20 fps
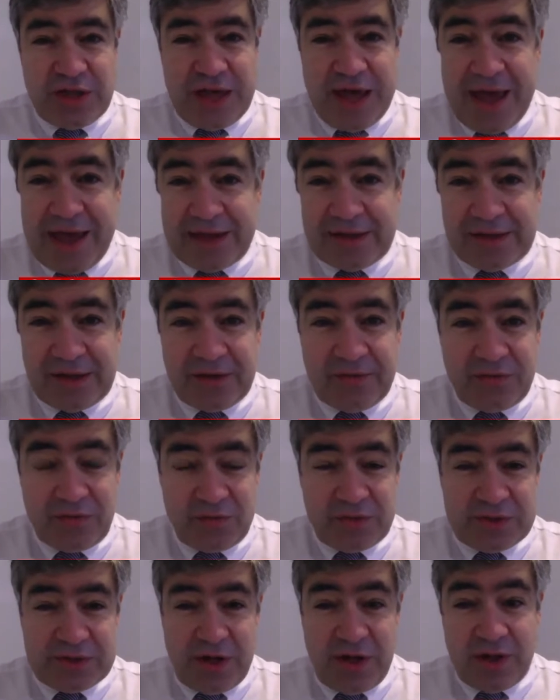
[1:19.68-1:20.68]
the handling of the
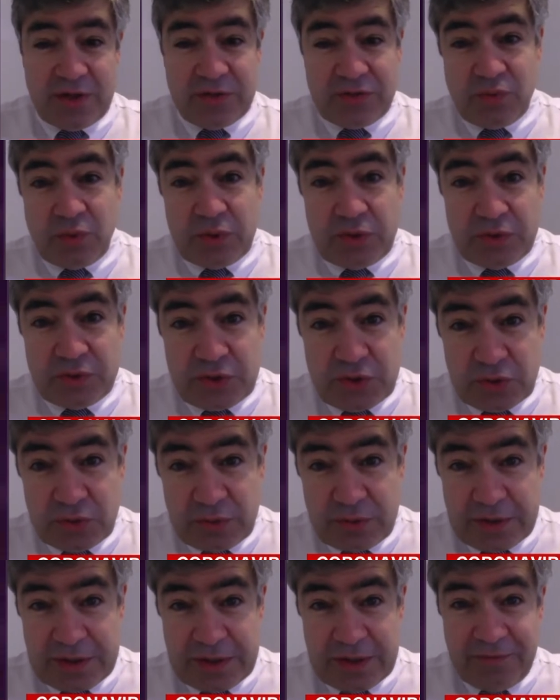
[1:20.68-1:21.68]
results, what you
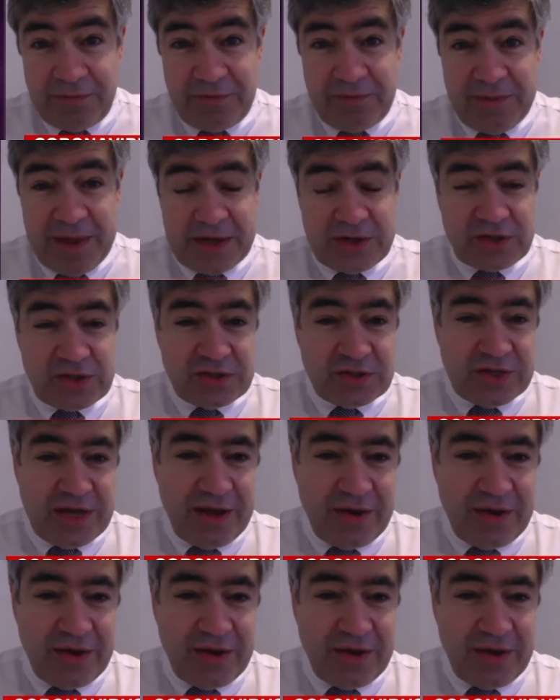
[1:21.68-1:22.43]
do with the information,